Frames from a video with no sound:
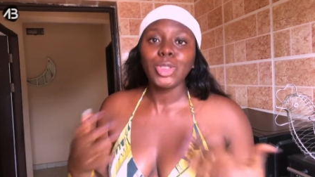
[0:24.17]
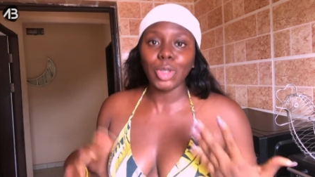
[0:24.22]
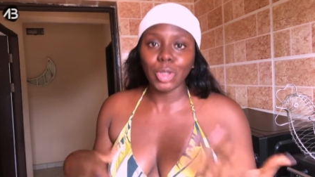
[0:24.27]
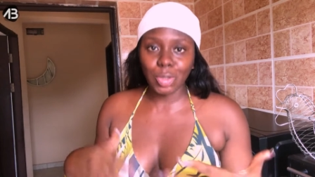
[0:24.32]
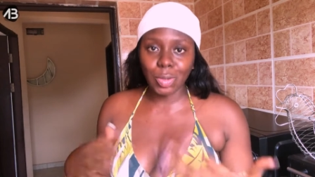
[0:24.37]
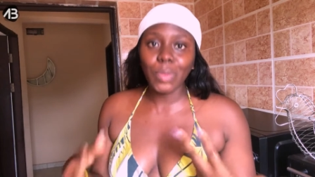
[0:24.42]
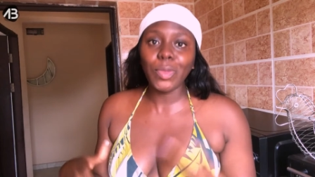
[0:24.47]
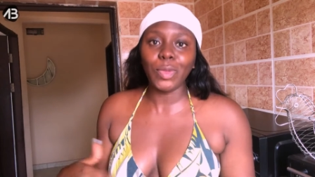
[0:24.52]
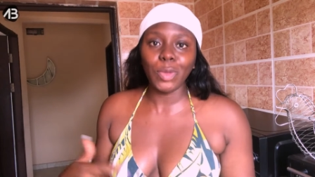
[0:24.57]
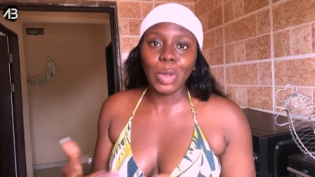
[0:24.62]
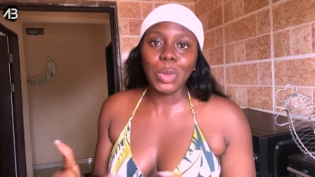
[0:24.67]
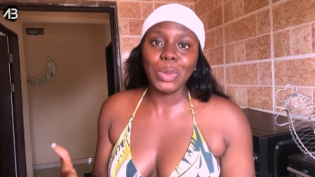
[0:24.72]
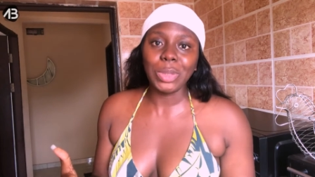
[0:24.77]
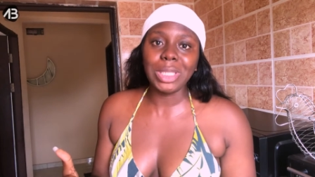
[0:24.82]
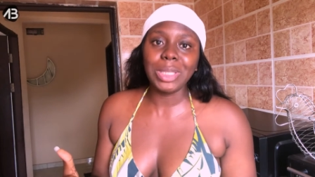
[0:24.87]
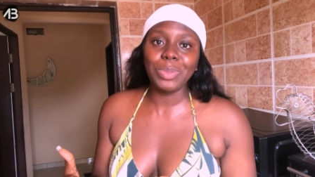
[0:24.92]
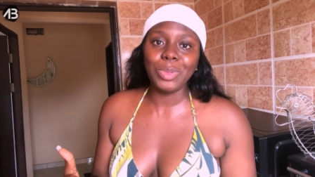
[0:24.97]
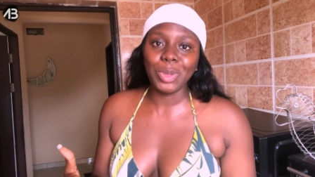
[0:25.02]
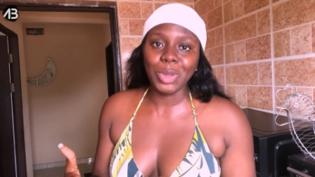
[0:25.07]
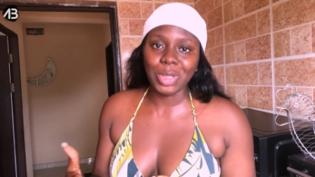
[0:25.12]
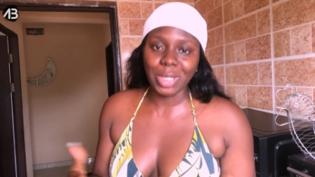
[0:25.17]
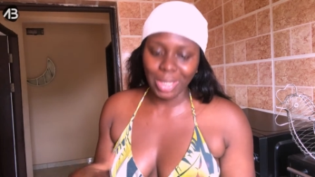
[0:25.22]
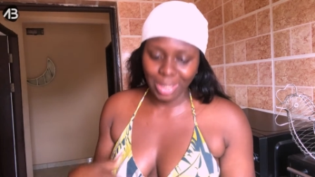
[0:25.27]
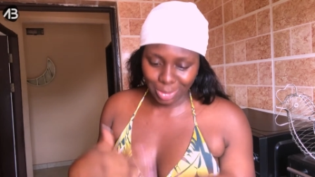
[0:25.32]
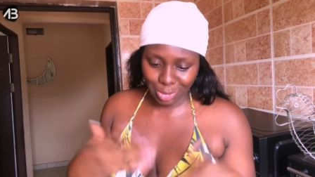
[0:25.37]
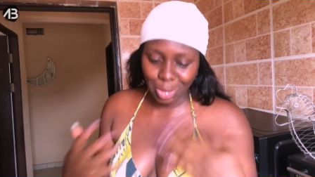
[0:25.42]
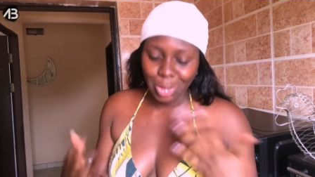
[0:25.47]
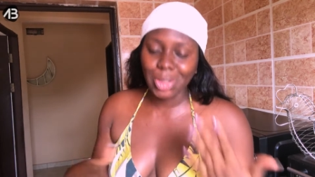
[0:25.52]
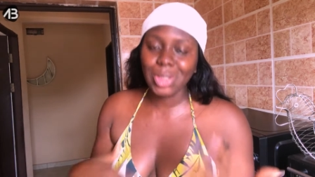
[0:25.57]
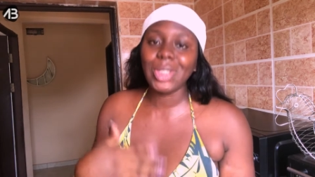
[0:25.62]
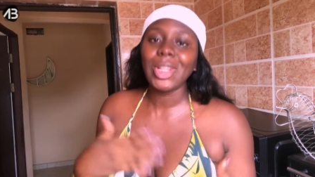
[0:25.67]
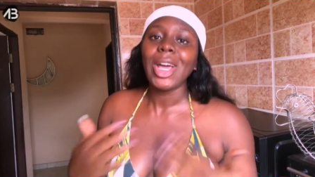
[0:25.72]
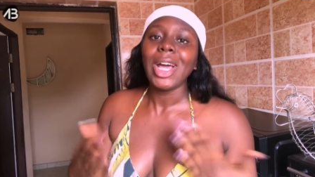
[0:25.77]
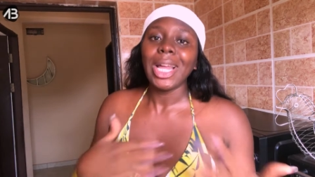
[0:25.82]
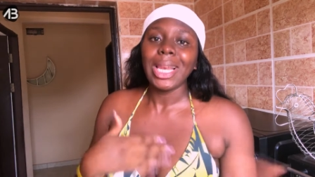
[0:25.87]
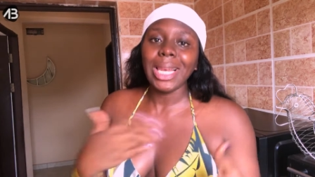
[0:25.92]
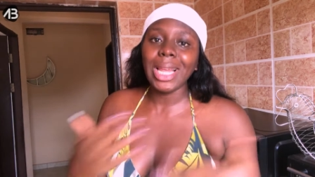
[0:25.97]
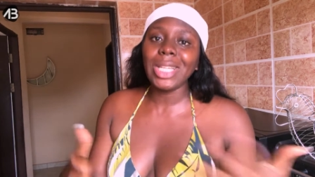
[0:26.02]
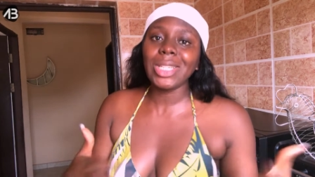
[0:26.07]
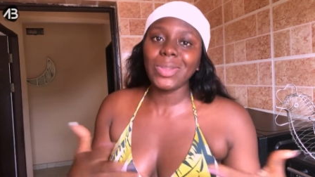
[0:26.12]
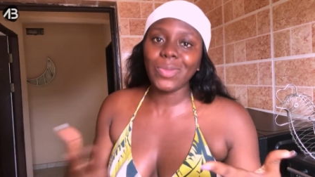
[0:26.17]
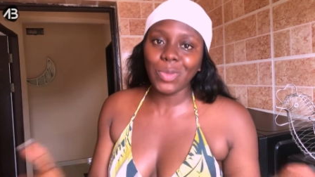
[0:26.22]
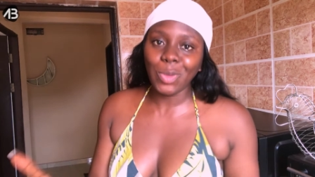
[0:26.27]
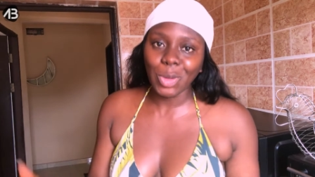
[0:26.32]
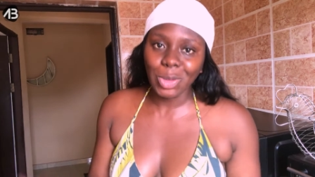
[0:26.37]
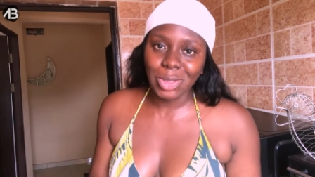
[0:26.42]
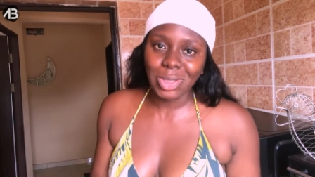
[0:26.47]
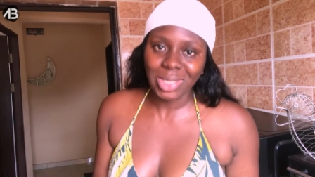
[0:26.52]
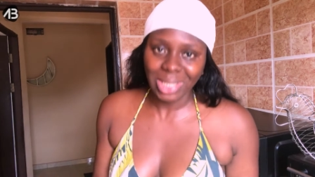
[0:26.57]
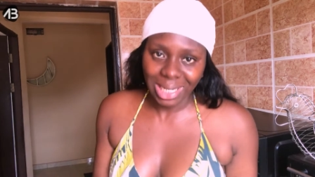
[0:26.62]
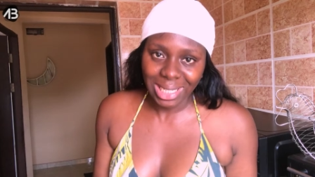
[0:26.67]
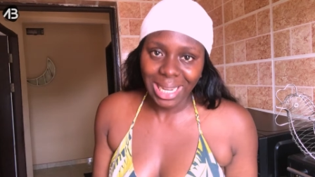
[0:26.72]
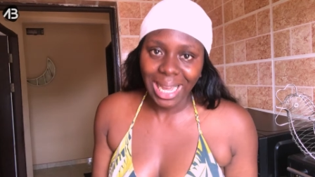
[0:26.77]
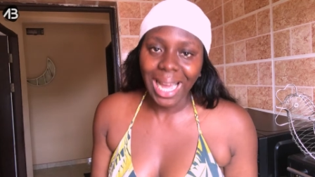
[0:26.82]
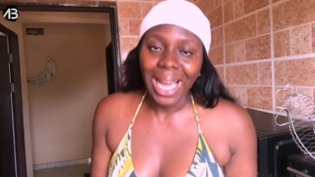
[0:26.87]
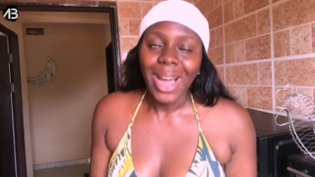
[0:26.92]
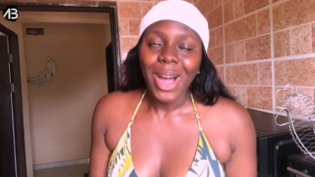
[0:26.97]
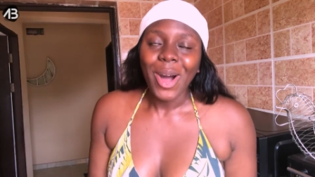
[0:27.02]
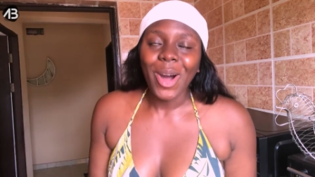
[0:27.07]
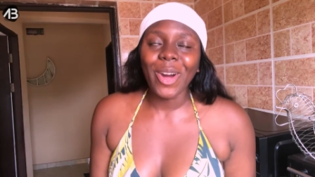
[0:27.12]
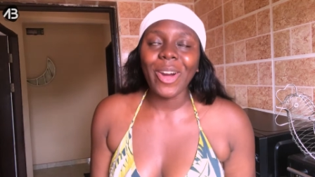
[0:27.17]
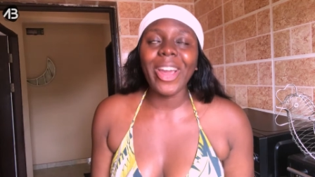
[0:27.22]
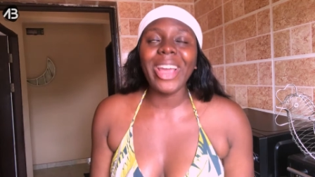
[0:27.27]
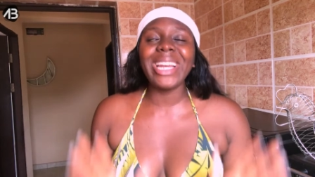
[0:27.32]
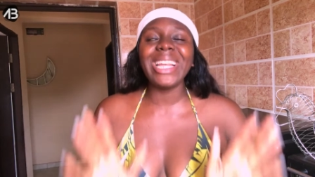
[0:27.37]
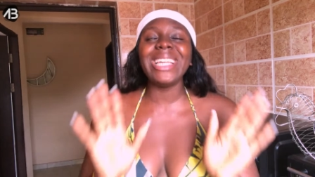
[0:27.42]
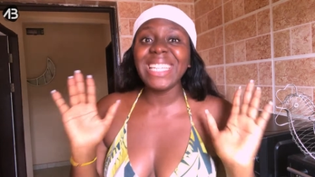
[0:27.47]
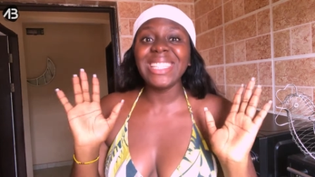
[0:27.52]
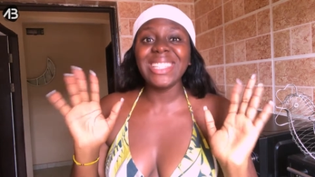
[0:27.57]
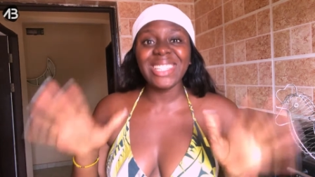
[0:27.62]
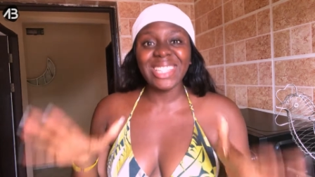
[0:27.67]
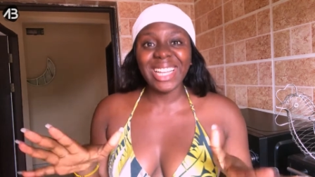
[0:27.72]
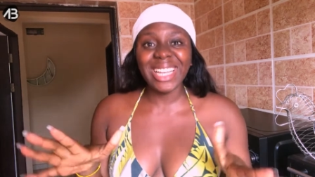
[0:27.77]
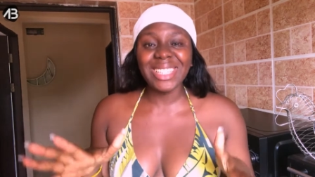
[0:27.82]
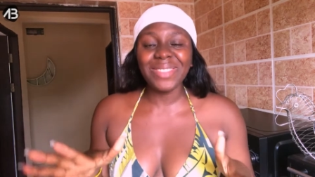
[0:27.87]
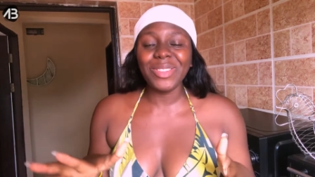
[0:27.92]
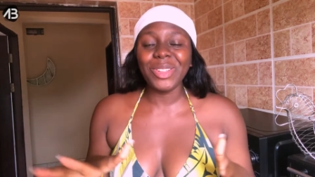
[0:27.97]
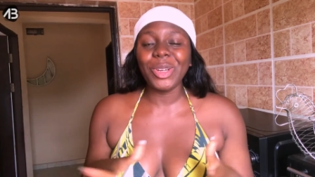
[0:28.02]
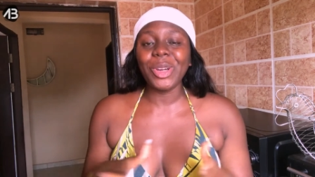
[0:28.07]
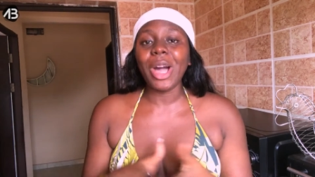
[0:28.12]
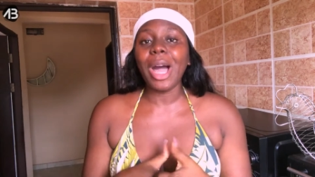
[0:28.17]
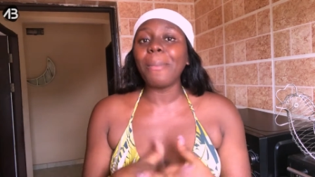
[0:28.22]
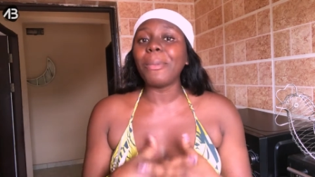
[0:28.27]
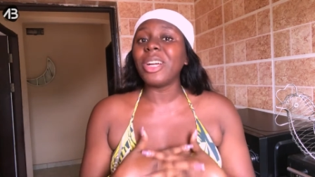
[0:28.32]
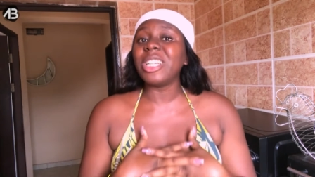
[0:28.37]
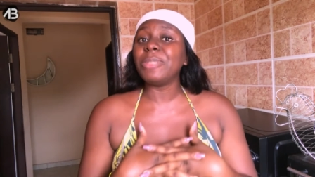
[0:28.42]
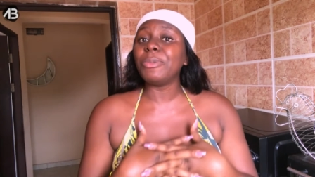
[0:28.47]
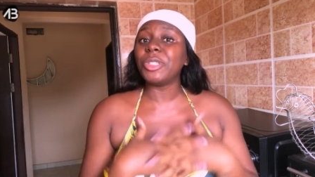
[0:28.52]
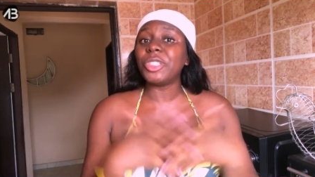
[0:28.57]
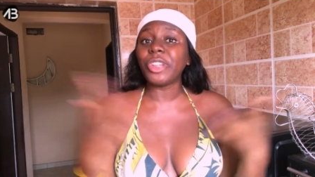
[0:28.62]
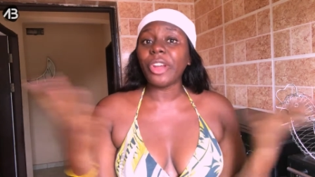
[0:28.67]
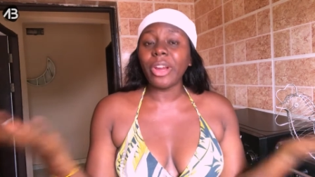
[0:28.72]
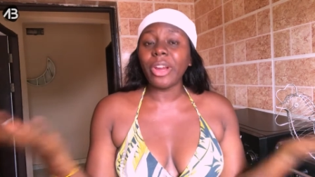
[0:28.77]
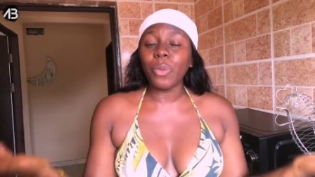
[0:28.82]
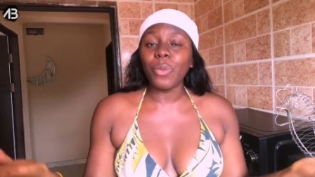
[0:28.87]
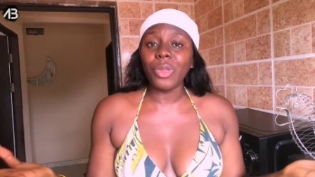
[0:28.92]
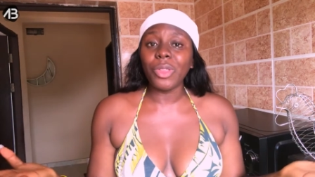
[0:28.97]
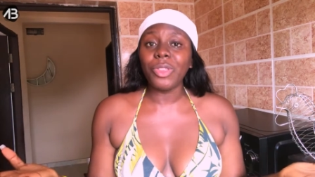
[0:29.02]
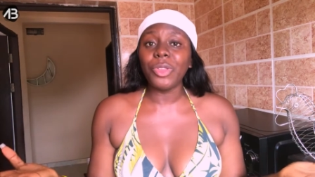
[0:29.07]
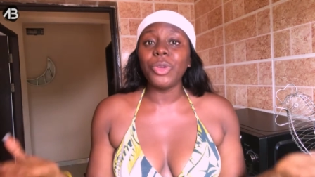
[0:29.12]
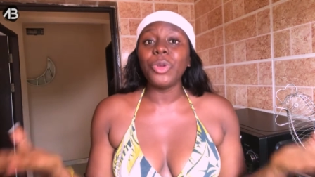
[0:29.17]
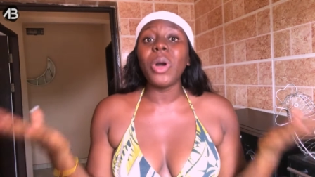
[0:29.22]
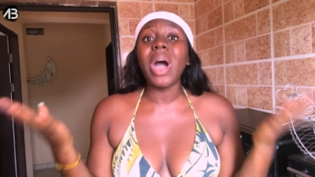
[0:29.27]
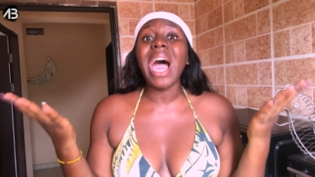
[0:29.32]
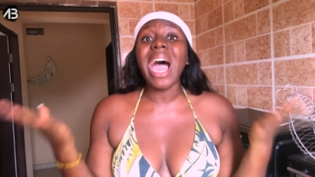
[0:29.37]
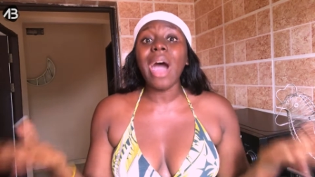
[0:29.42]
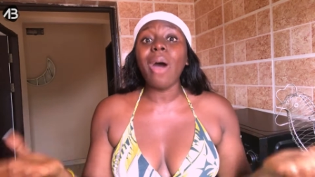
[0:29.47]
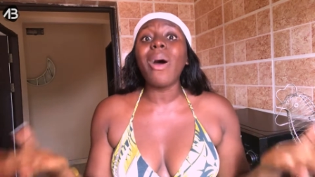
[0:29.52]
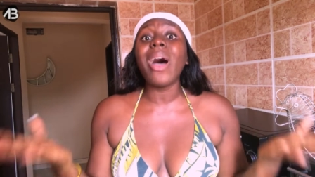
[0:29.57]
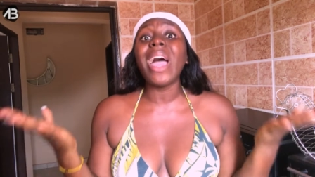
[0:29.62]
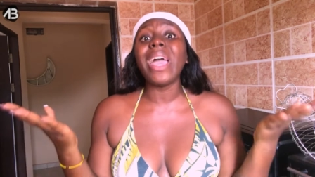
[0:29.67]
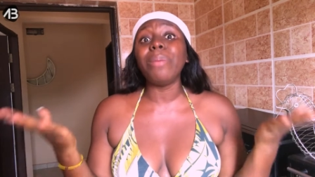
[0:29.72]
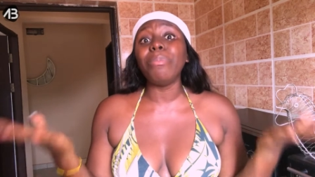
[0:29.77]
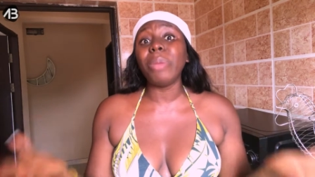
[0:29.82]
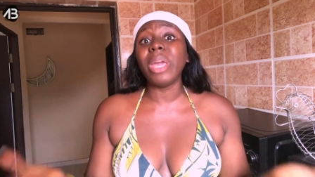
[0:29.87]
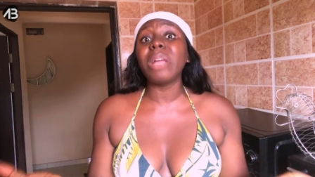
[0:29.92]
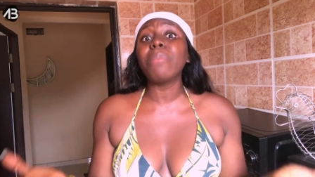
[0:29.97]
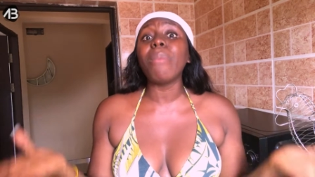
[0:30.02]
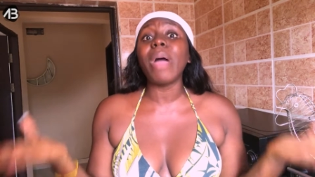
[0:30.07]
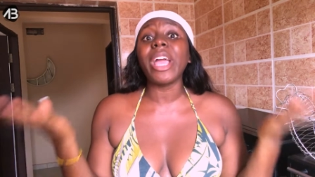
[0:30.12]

just flow with me. Okay, just let's flow together. All right, in today's video I'm going to be sharing with you how I make